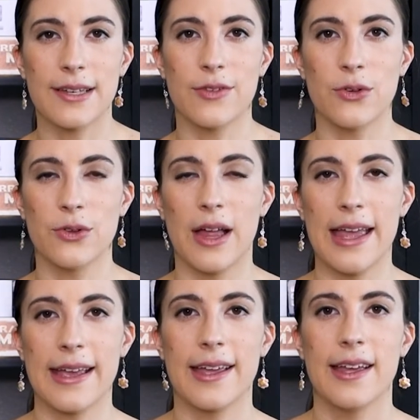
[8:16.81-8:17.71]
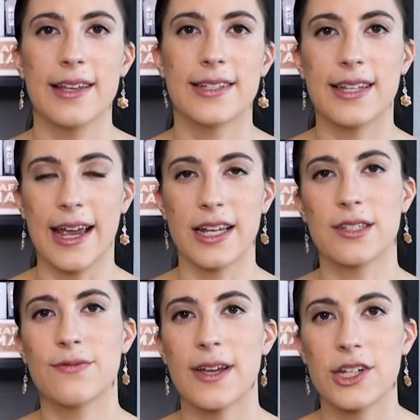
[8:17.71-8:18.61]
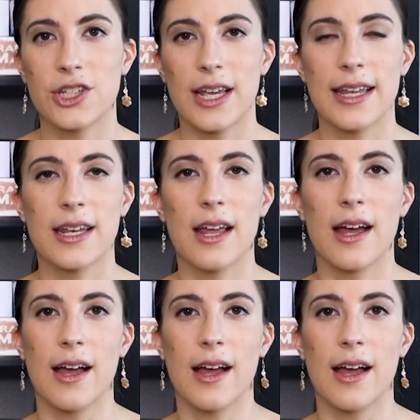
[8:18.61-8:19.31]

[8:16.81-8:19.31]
if you like science fiction,